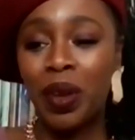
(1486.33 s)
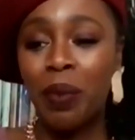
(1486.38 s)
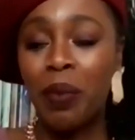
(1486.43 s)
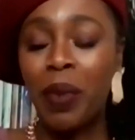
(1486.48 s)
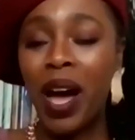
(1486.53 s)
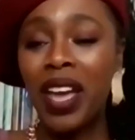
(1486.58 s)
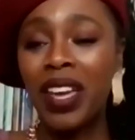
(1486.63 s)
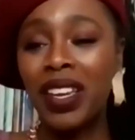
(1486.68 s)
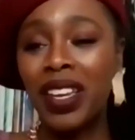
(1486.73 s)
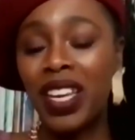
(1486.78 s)

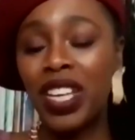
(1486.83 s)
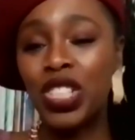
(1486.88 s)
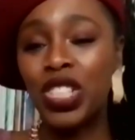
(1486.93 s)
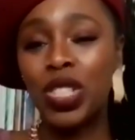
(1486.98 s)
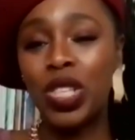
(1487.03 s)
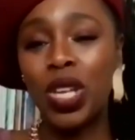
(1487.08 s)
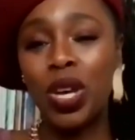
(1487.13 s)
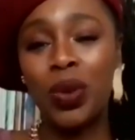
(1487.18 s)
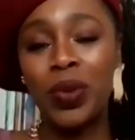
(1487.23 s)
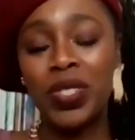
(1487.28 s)
Maya
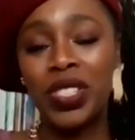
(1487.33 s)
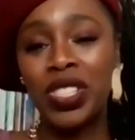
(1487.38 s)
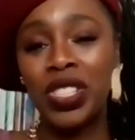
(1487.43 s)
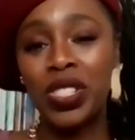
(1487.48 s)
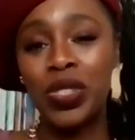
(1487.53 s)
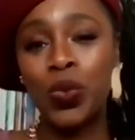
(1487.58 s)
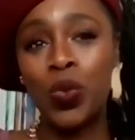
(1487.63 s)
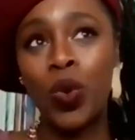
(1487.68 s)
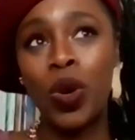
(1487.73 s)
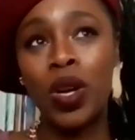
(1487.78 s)
Angelou is
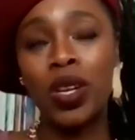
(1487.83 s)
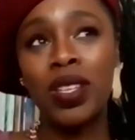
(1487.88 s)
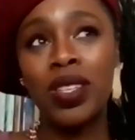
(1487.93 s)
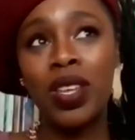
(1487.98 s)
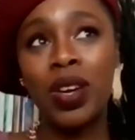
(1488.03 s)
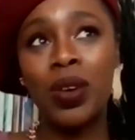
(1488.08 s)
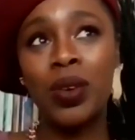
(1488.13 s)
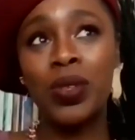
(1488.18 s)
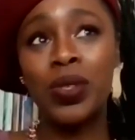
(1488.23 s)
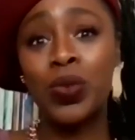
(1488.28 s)
just one of
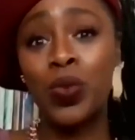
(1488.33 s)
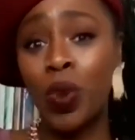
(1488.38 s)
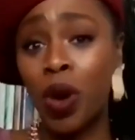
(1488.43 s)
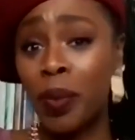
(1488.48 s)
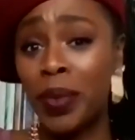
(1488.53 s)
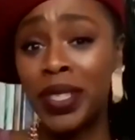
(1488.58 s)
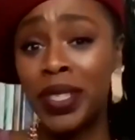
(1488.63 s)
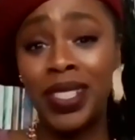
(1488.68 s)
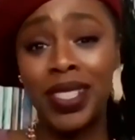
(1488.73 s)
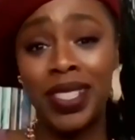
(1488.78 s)
those
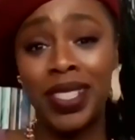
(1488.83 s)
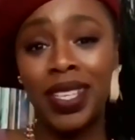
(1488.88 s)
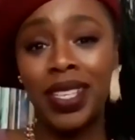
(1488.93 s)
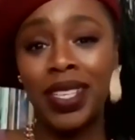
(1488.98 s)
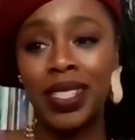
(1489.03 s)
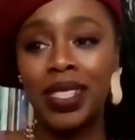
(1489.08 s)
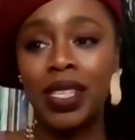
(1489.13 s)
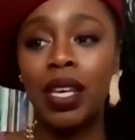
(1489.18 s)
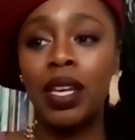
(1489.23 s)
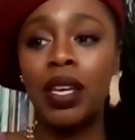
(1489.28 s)
women. She
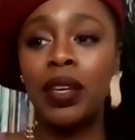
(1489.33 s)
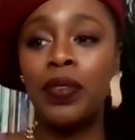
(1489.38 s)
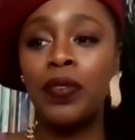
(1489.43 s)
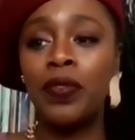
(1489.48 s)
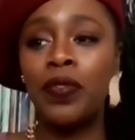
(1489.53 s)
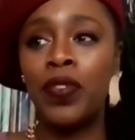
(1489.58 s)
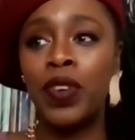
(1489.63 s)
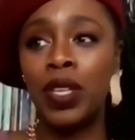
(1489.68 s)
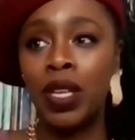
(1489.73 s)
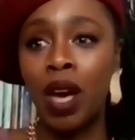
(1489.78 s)
is a
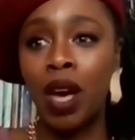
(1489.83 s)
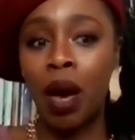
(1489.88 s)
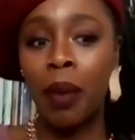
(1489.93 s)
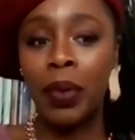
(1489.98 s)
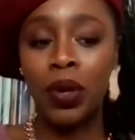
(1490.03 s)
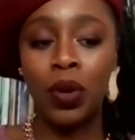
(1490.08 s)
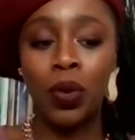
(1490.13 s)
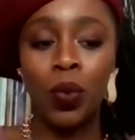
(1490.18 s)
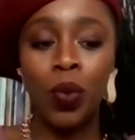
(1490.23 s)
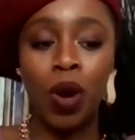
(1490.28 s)

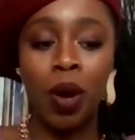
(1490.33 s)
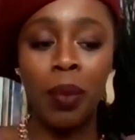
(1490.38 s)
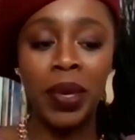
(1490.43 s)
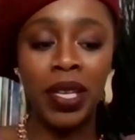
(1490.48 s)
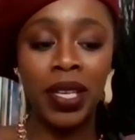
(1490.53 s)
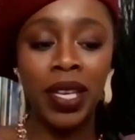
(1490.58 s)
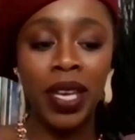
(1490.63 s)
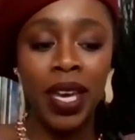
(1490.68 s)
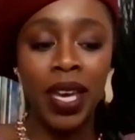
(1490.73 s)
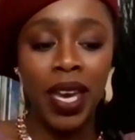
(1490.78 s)
phenomenal
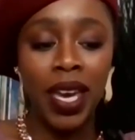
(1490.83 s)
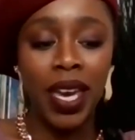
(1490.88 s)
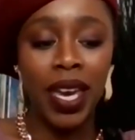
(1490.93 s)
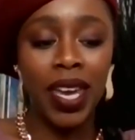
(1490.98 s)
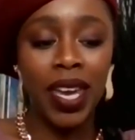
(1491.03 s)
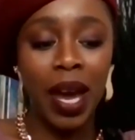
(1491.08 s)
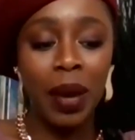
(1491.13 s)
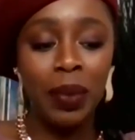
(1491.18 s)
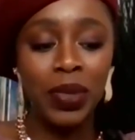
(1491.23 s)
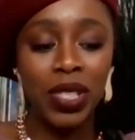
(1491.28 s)
woman,
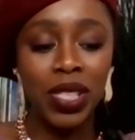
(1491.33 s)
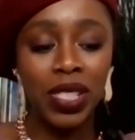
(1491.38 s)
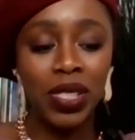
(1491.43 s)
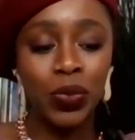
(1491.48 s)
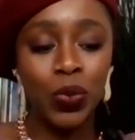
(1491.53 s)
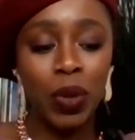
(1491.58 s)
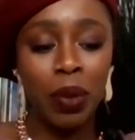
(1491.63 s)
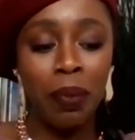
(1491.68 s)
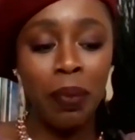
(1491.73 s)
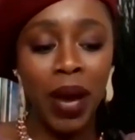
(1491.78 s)
and I'm
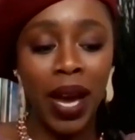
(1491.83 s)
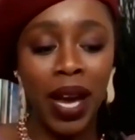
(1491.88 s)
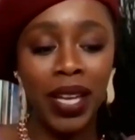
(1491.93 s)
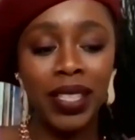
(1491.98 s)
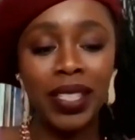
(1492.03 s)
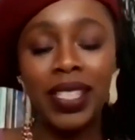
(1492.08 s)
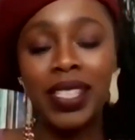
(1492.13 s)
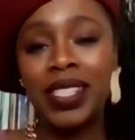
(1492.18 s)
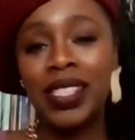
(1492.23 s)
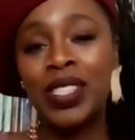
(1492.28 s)
just
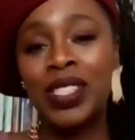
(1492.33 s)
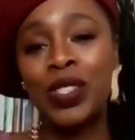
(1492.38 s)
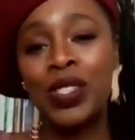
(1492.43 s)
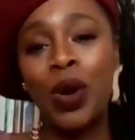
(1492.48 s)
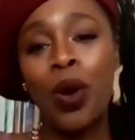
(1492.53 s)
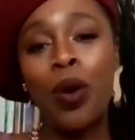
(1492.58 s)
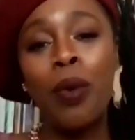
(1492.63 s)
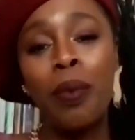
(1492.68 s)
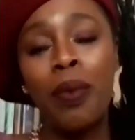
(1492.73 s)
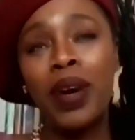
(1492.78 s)
reminded
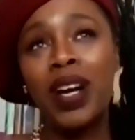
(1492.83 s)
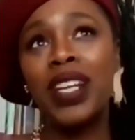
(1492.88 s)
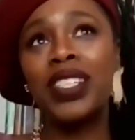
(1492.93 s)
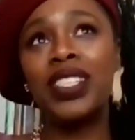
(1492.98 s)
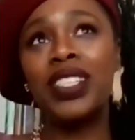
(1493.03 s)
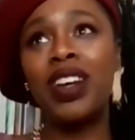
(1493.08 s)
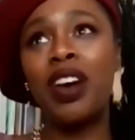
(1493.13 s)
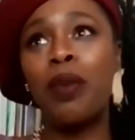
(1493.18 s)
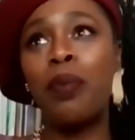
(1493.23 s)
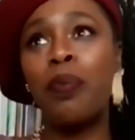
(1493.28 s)
so much
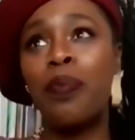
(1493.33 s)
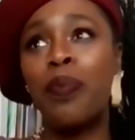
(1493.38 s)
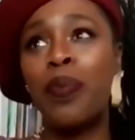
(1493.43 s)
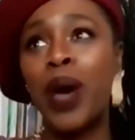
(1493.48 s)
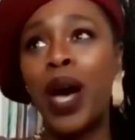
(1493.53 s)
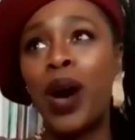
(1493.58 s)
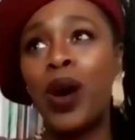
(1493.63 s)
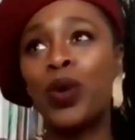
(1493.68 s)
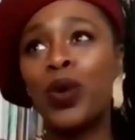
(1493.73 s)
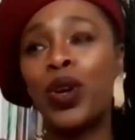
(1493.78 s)

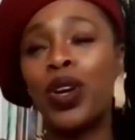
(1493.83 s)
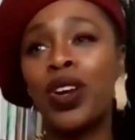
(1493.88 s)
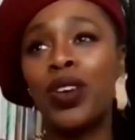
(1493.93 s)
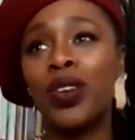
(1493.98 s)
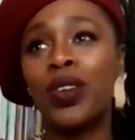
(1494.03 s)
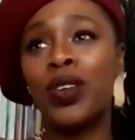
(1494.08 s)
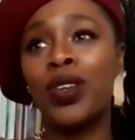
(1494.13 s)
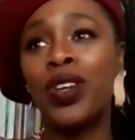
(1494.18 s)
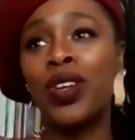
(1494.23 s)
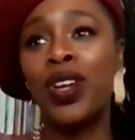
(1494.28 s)
about
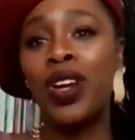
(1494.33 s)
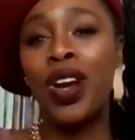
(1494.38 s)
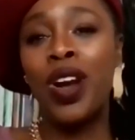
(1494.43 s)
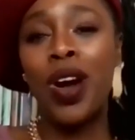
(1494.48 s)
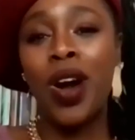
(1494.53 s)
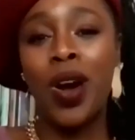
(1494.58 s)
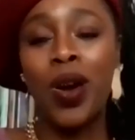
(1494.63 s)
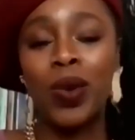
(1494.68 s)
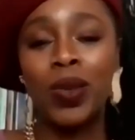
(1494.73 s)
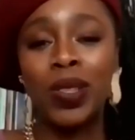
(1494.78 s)
her
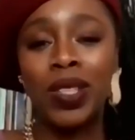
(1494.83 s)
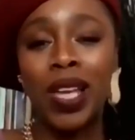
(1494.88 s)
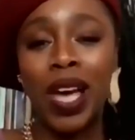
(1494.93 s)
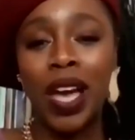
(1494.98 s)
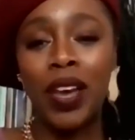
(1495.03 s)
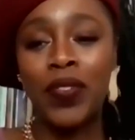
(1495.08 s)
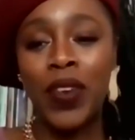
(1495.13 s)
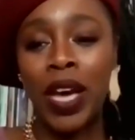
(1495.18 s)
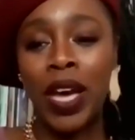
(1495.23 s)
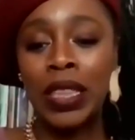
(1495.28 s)

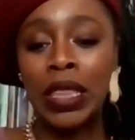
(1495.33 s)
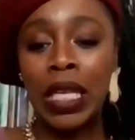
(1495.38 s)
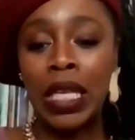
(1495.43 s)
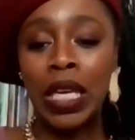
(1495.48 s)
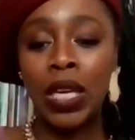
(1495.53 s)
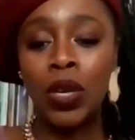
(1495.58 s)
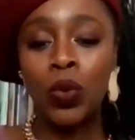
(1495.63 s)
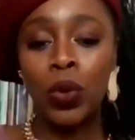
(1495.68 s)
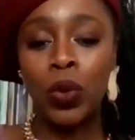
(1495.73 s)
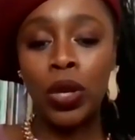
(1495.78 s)
life. I
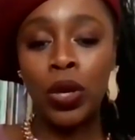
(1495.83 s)
think